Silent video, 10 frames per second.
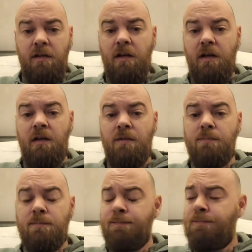
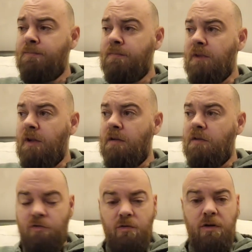Um,
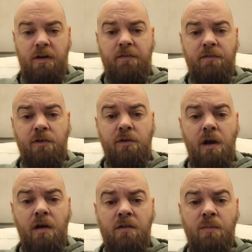just thought I'd give you
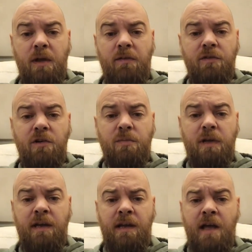guys a bit of an
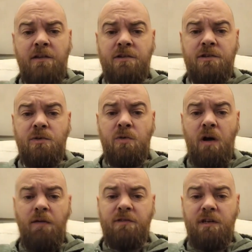update. As you
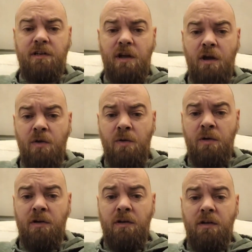obviously know,
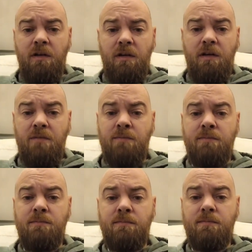um,
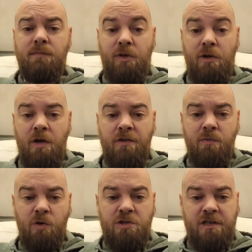you guys that
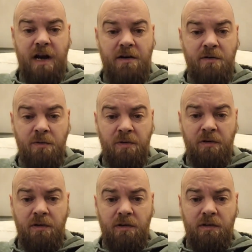watch the channel
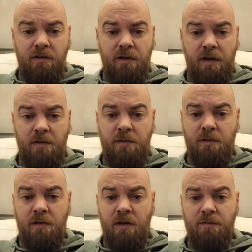know
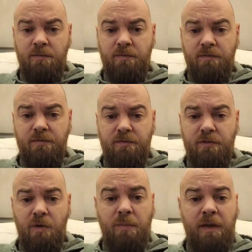that I've
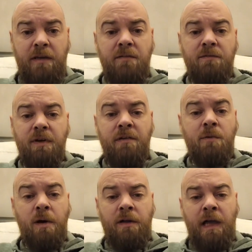not been very
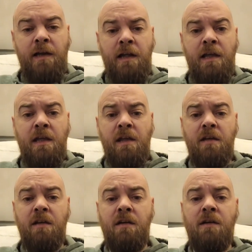well lately.
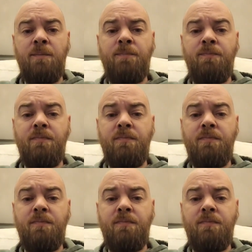Um,